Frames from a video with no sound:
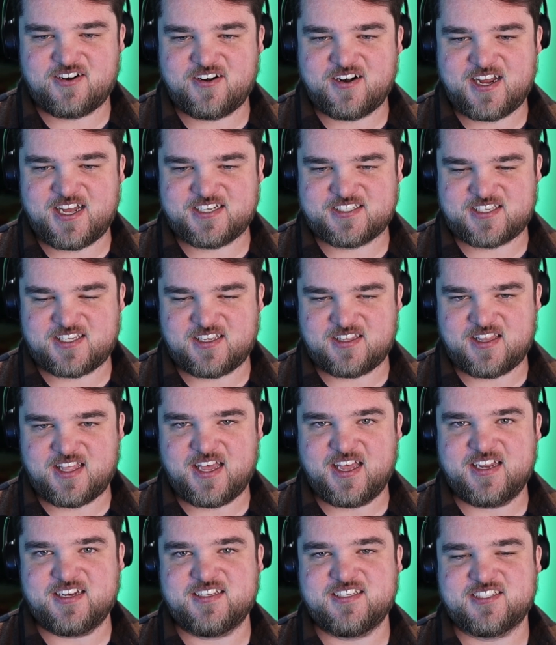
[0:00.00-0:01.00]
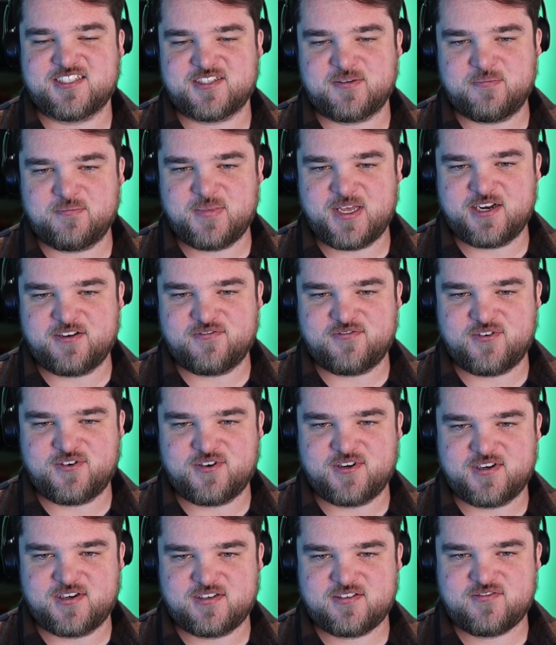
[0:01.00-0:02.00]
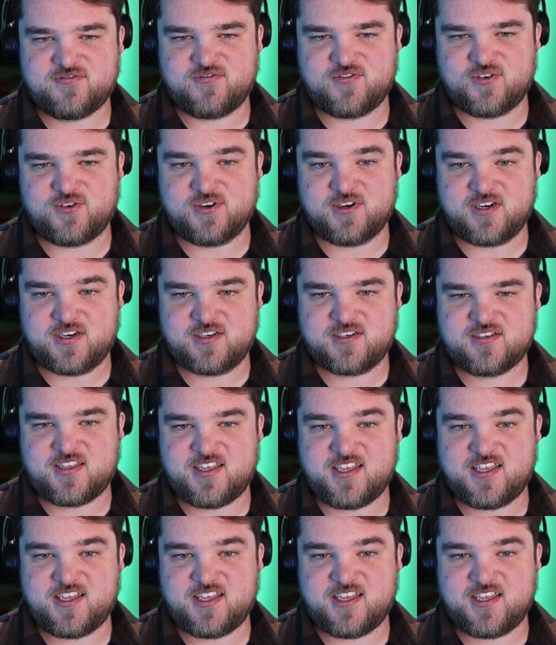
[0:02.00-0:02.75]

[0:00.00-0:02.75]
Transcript: her asking that is a metaphor for